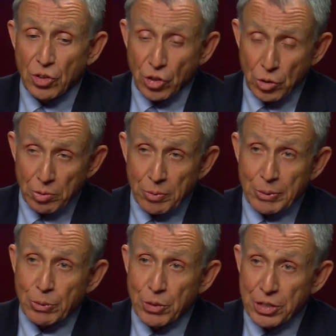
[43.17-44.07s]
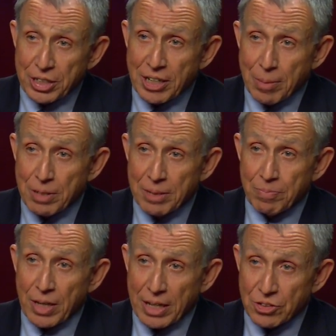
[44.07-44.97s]
You were recruited to come
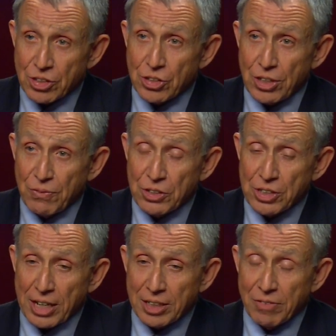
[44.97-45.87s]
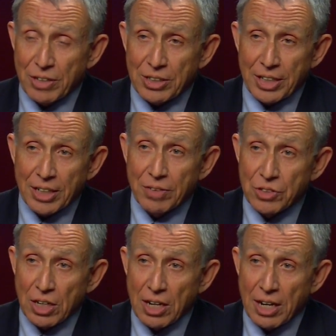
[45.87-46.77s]
in as the chief executive at the end of
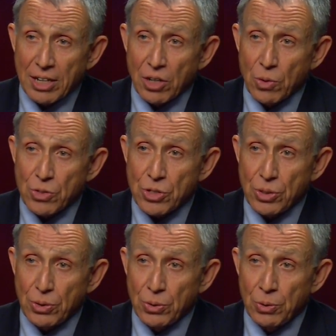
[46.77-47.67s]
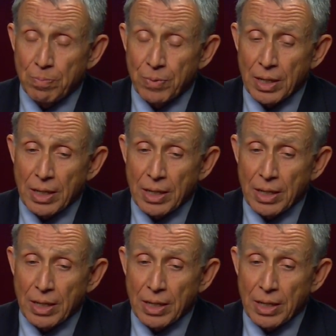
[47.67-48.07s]
July '02.